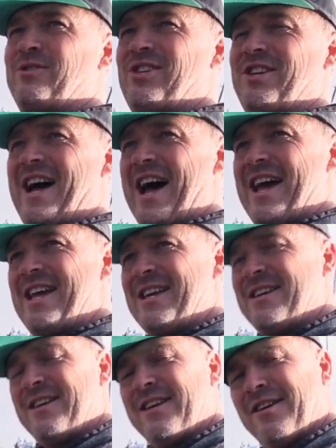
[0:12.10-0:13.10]
Today
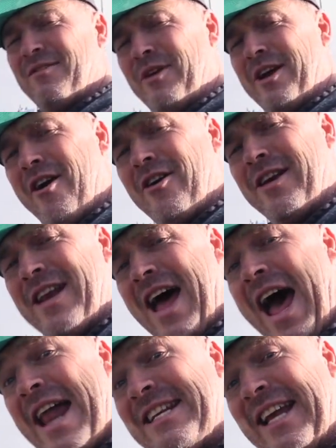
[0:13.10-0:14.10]
we are in
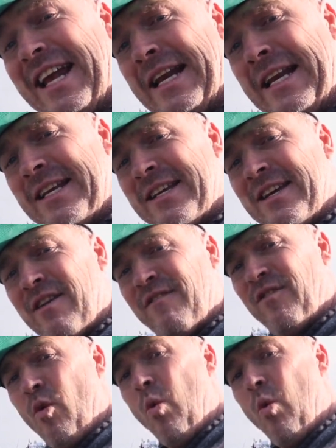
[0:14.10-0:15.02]
hunting for